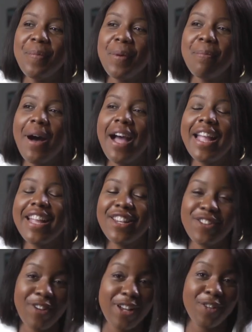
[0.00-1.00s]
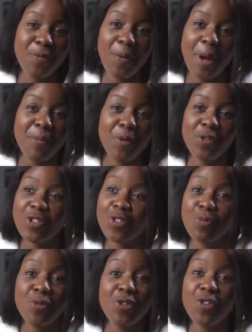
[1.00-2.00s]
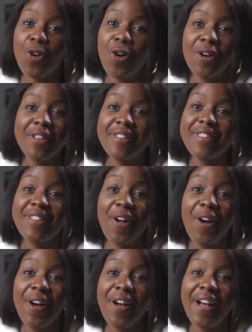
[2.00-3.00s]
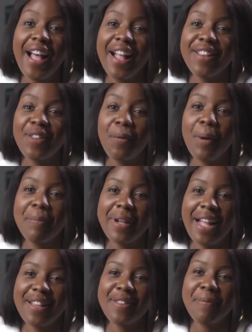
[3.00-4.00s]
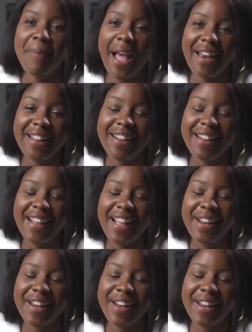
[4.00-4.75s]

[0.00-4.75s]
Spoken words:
My interactive whiteboard just would not start, and so I began to panic.